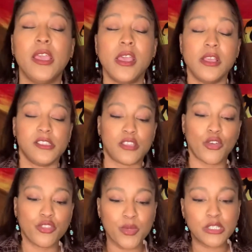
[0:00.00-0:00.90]
So
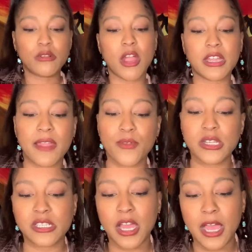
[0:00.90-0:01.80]
the rental car coverage,
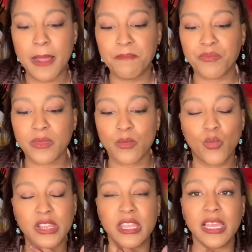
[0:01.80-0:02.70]

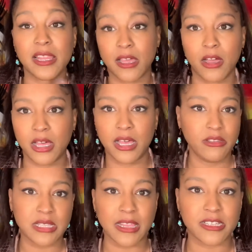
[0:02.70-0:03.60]
one thing I
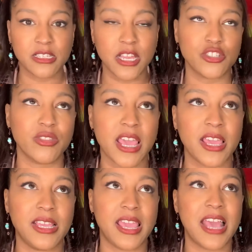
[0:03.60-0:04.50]
also like to touch on that,
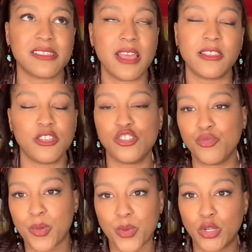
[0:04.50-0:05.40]
it has nothing to do
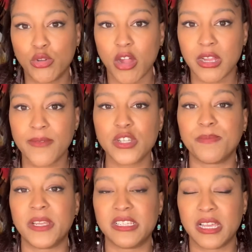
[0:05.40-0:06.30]
with rental car coverage,
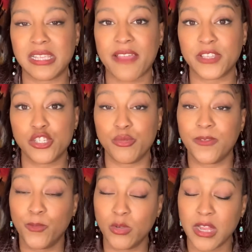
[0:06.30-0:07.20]
but it does have to do with
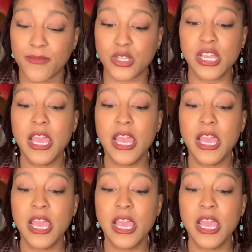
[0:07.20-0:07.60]
full coverage.